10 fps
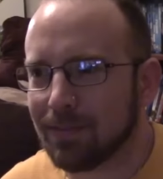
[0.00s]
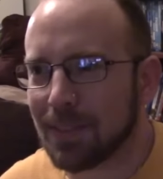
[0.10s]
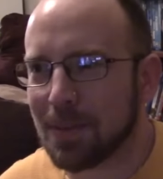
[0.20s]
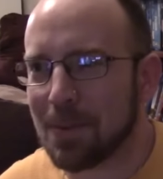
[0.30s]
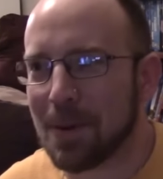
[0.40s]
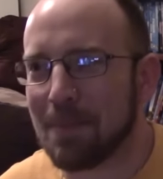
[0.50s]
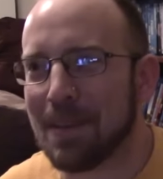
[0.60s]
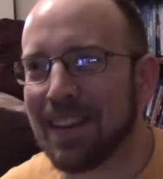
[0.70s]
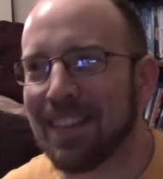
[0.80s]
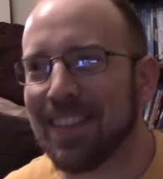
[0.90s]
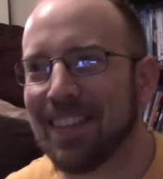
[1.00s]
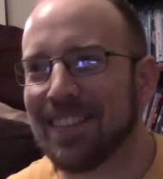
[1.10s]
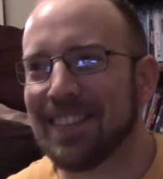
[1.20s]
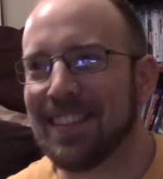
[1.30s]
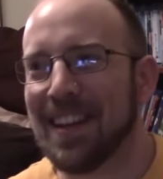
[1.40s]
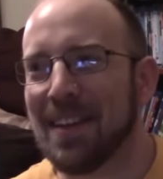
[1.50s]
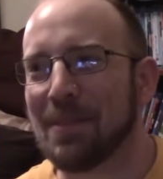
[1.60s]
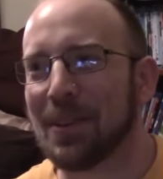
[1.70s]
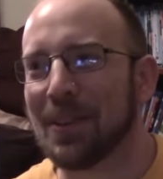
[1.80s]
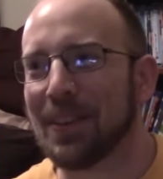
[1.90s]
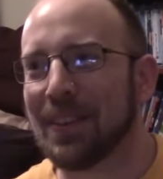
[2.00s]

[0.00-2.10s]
Come on, Beth. Stab her.